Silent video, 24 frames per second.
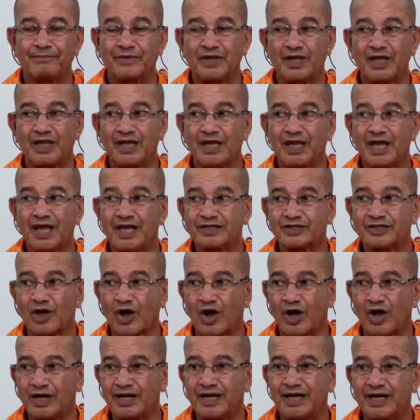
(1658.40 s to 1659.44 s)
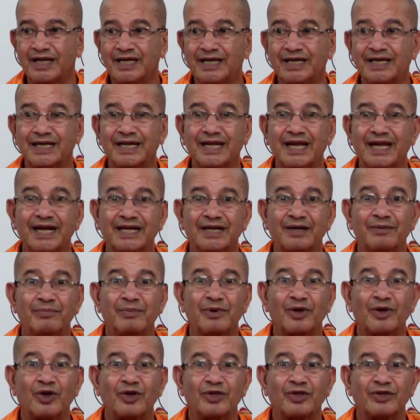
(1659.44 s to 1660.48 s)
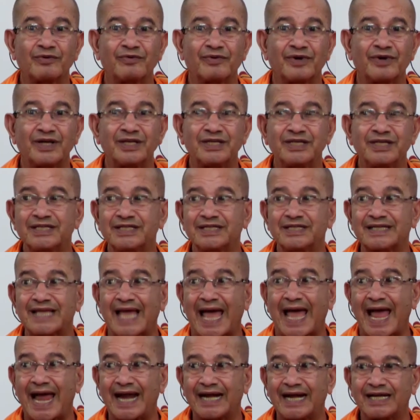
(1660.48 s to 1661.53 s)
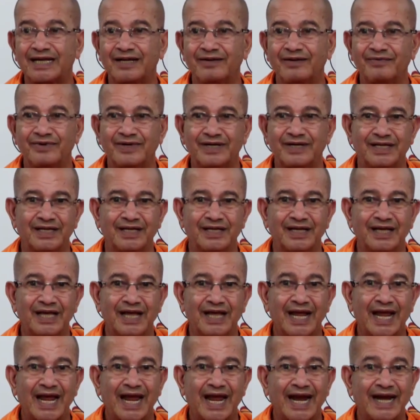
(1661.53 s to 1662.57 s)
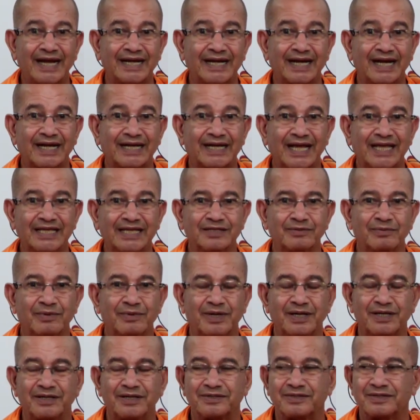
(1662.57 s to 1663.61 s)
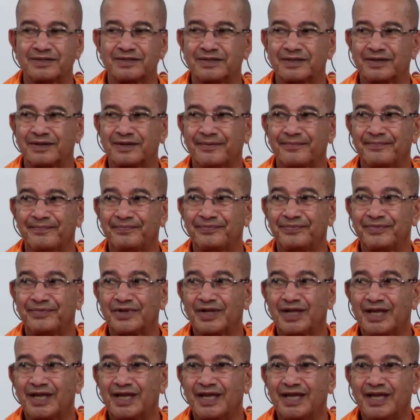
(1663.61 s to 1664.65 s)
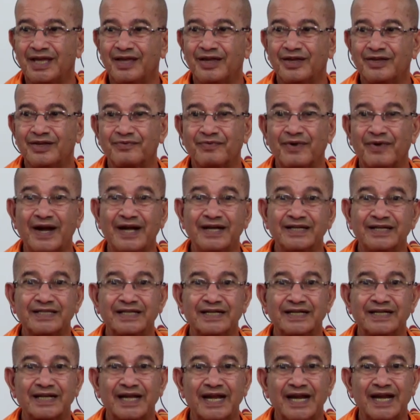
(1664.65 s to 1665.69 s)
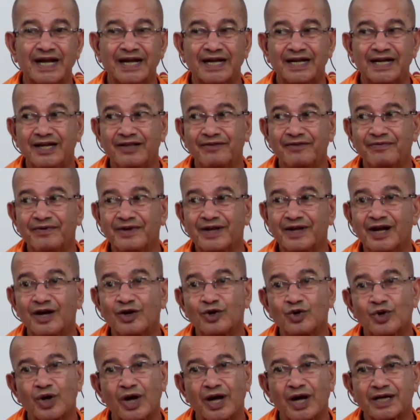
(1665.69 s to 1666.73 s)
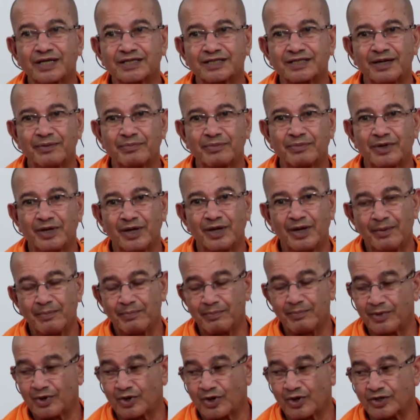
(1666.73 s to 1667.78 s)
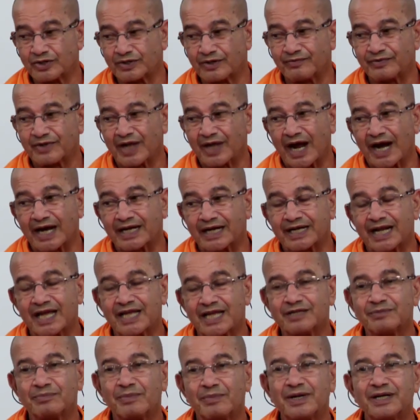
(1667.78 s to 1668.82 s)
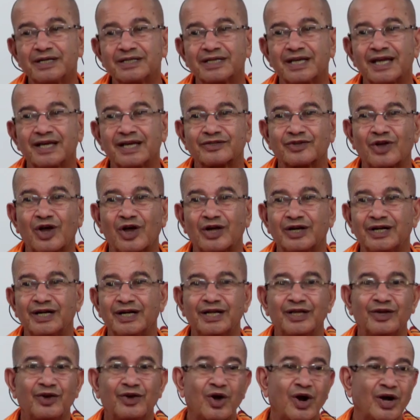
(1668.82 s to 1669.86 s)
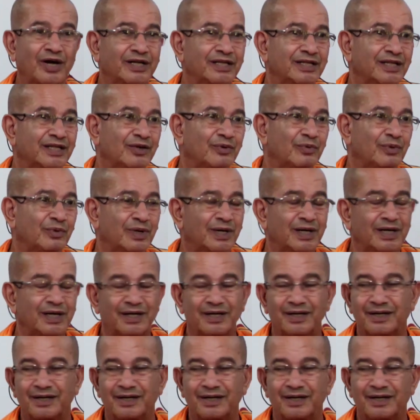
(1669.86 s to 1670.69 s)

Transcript: He has already created, because of rajas is activity and attachments. He finds it difficult to accept because of the attachments he has already got in the world.